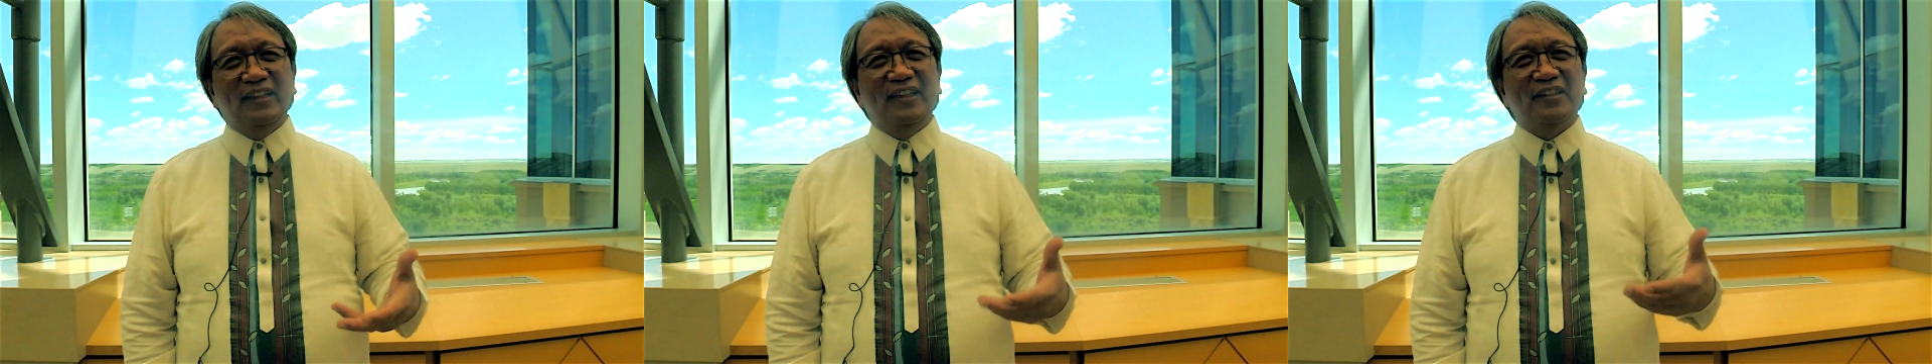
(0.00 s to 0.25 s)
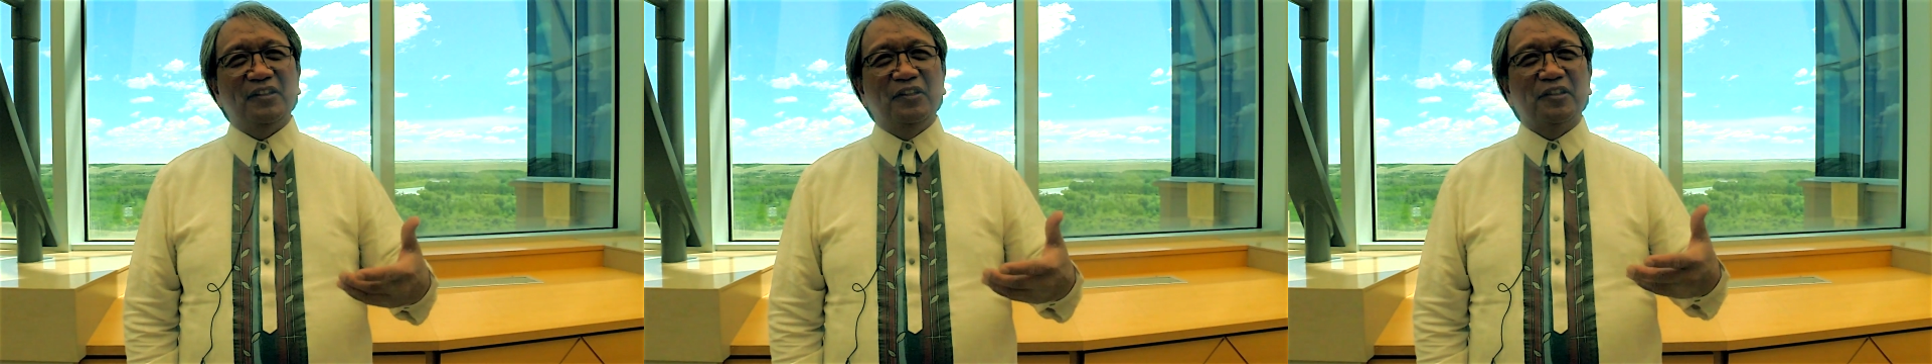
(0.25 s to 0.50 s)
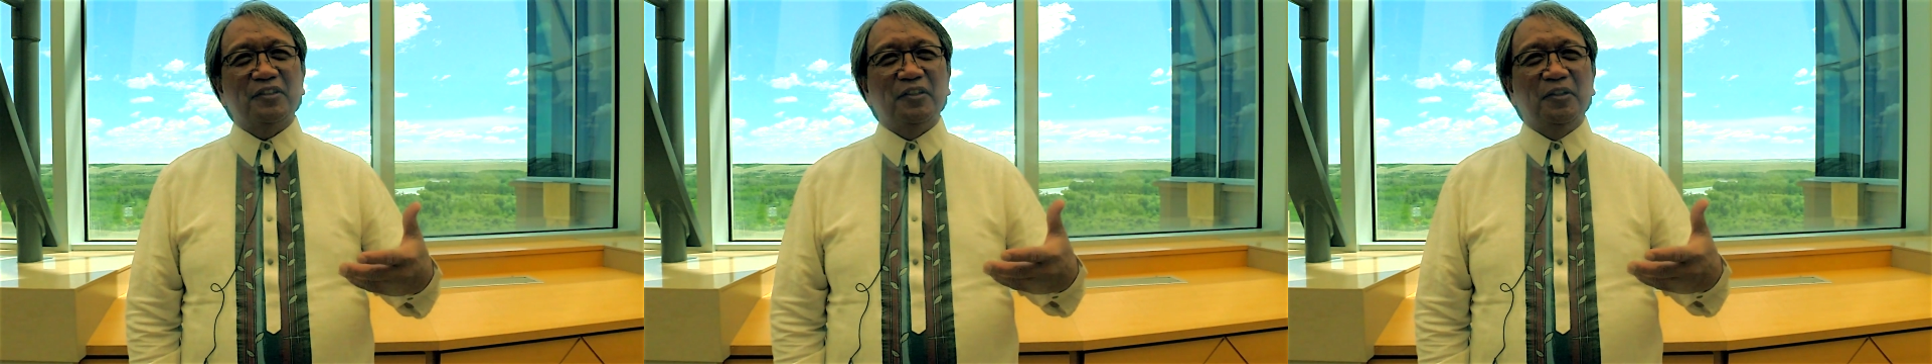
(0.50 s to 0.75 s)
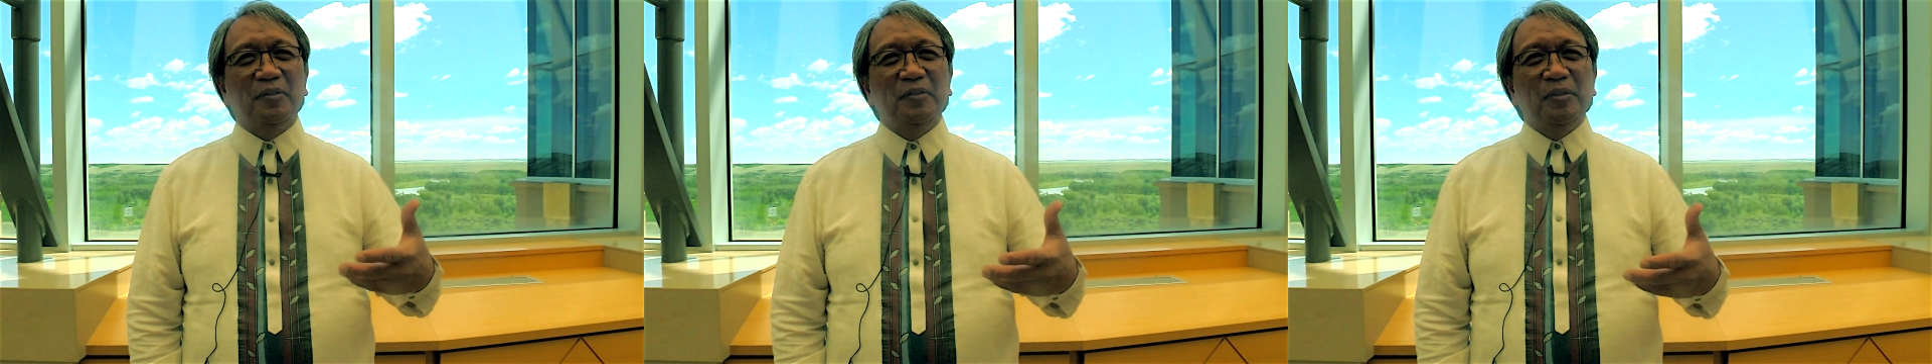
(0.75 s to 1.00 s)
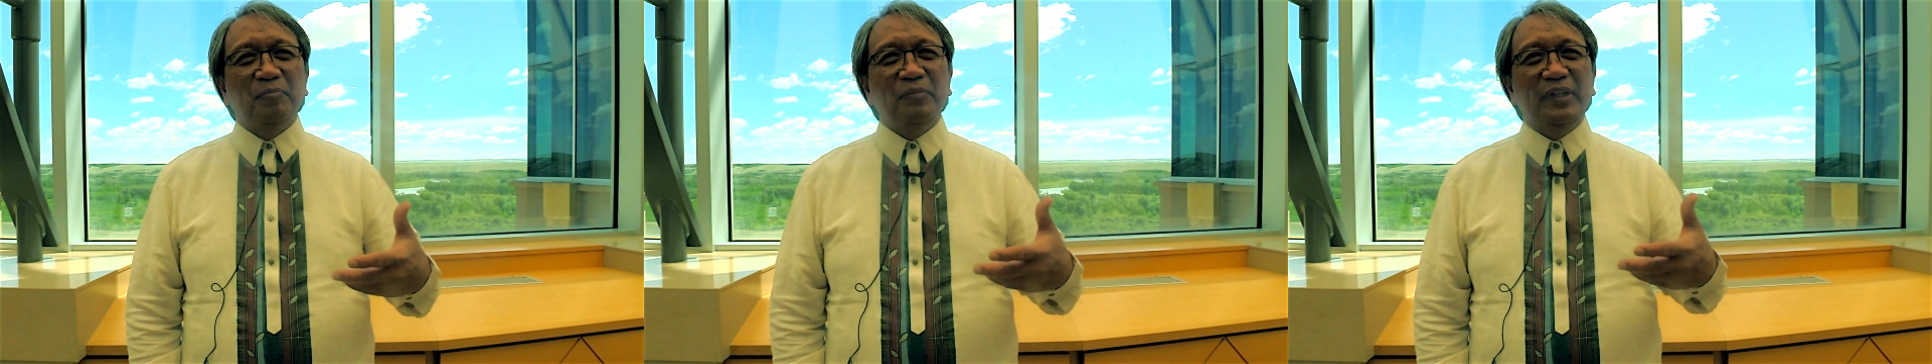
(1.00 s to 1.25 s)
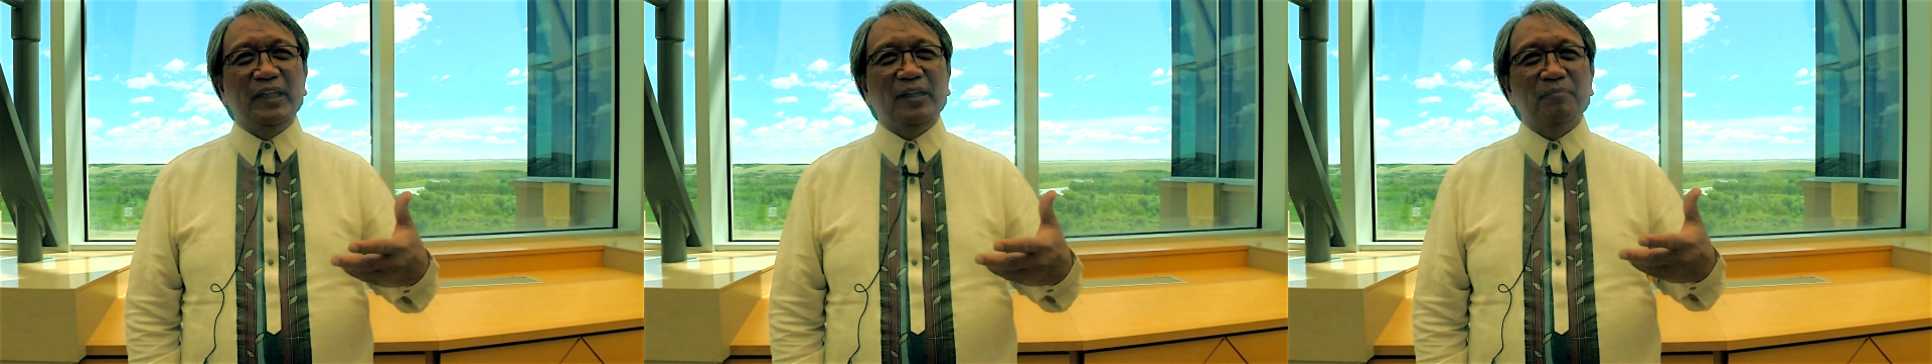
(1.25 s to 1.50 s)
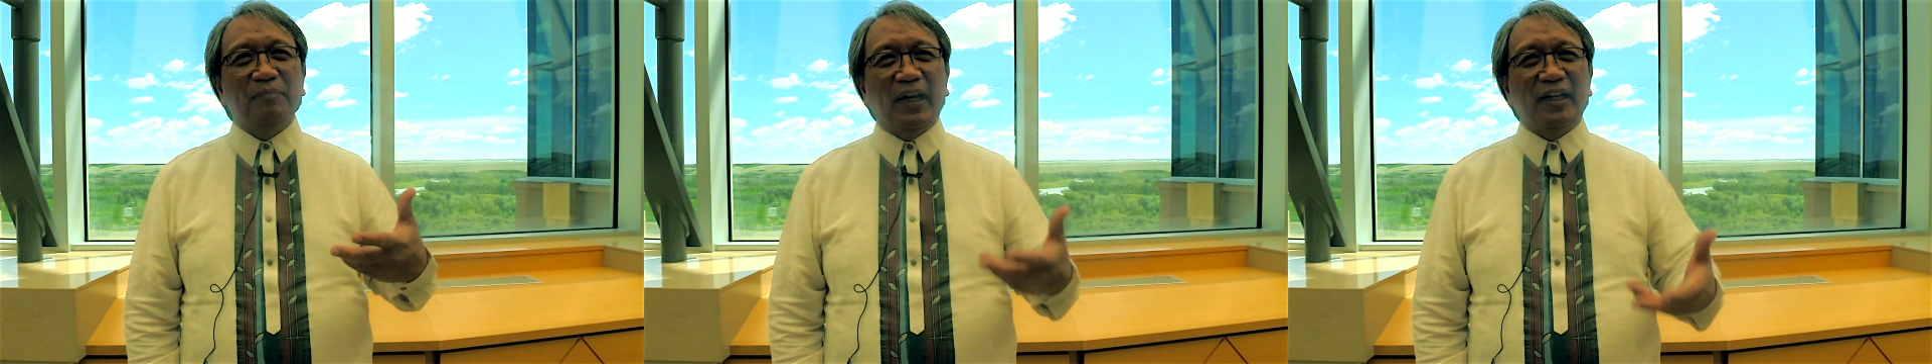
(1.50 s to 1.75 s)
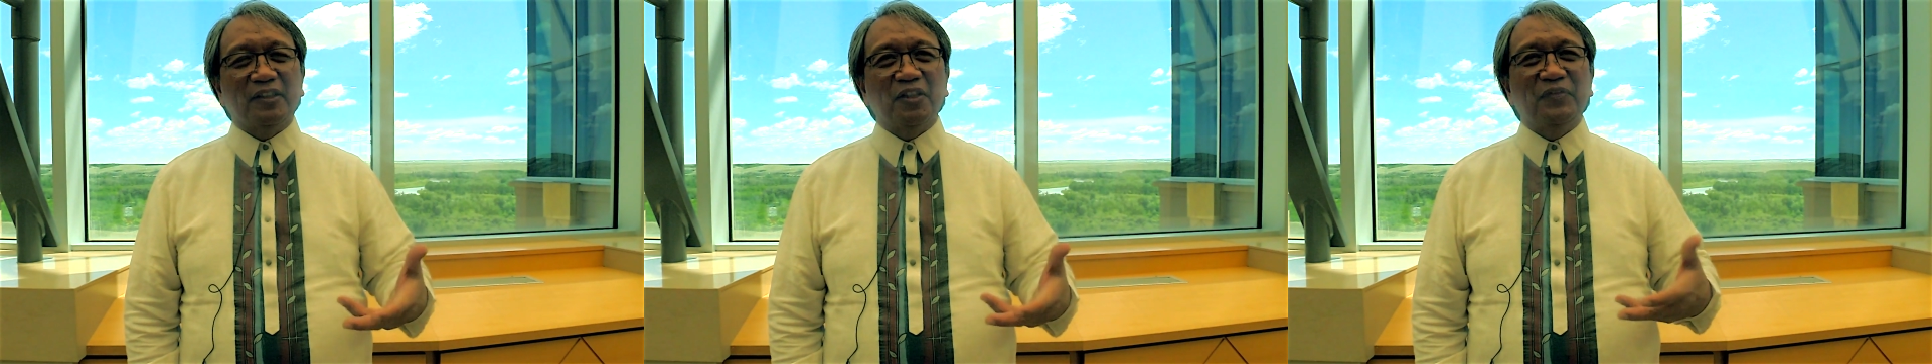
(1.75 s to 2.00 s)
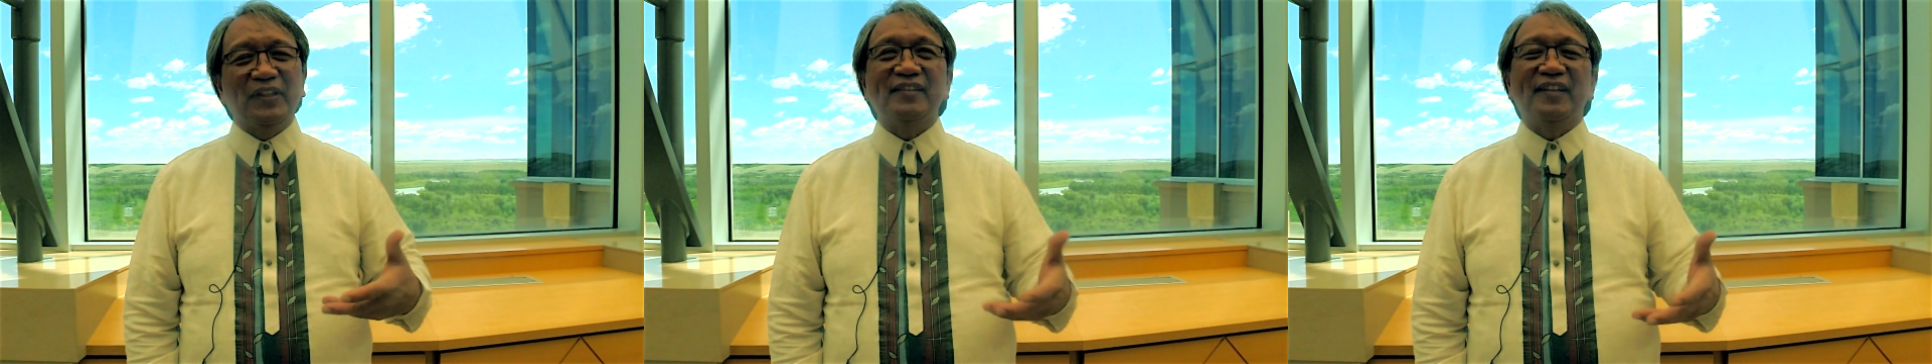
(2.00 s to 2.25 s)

is also being part of its